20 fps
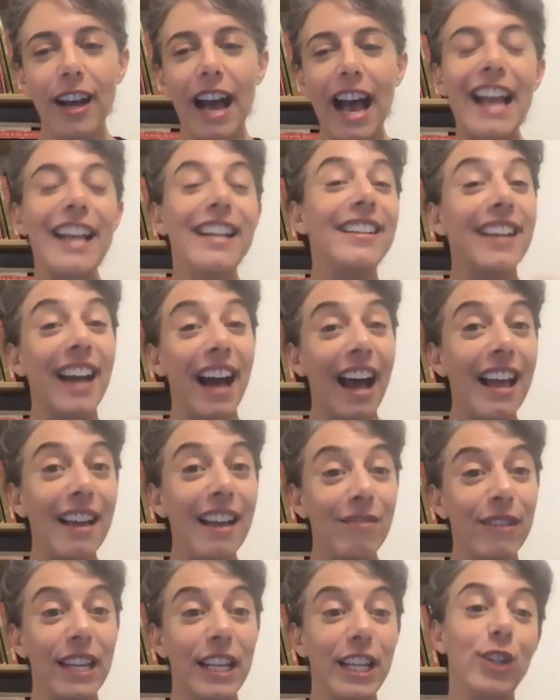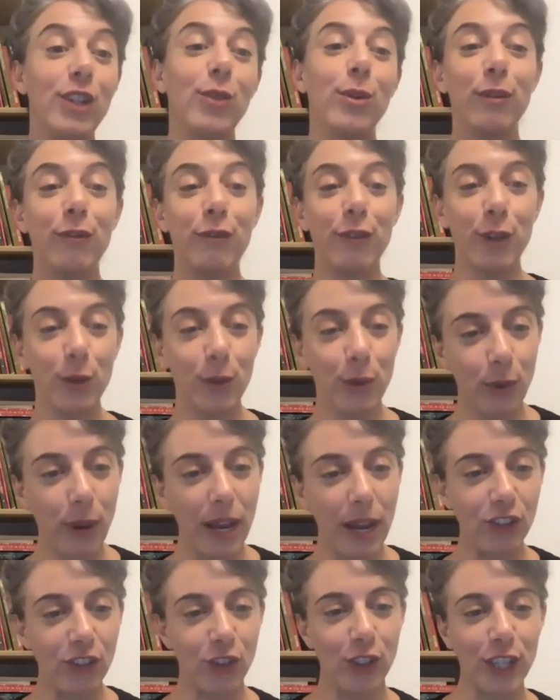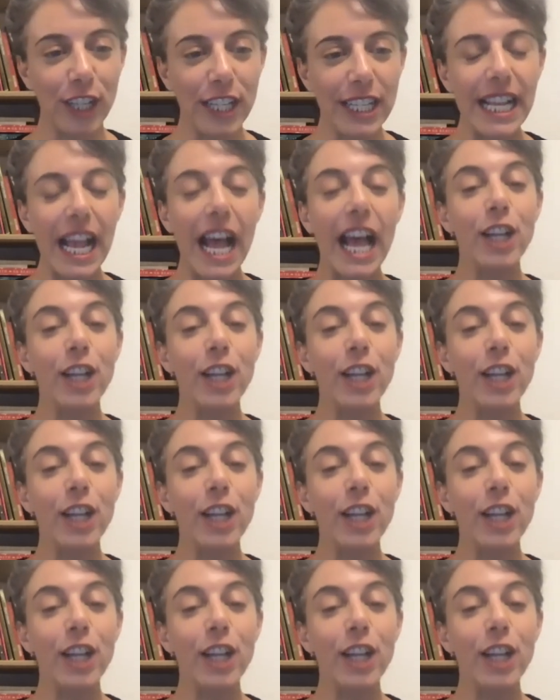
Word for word: I dive into a few questions,